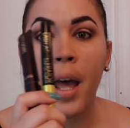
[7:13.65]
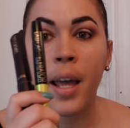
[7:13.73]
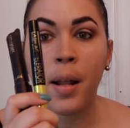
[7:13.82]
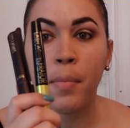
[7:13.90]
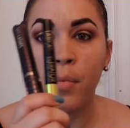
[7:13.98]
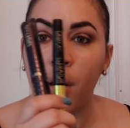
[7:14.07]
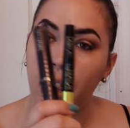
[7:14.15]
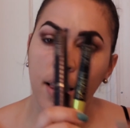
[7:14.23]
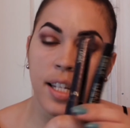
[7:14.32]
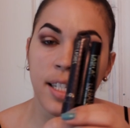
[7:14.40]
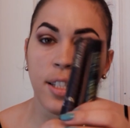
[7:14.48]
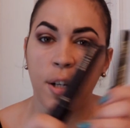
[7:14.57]
and
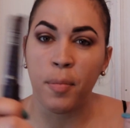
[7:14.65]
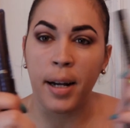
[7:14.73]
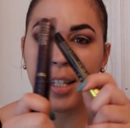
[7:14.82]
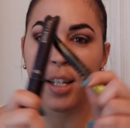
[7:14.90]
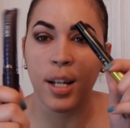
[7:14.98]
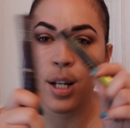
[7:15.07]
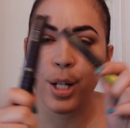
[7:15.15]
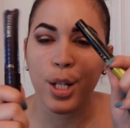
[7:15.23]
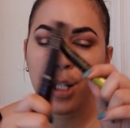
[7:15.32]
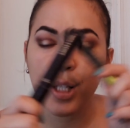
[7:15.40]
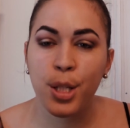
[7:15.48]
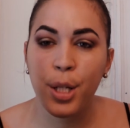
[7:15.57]
these are my
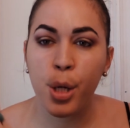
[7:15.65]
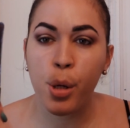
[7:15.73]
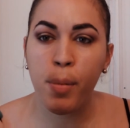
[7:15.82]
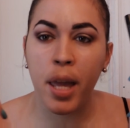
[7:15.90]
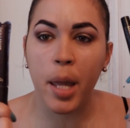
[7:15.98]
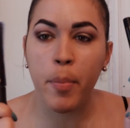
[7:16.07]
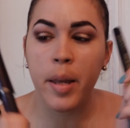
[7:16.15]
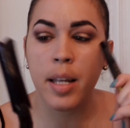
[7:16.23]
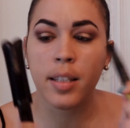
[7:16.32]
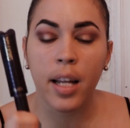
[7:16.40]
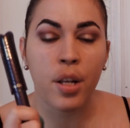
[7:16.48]
two babies.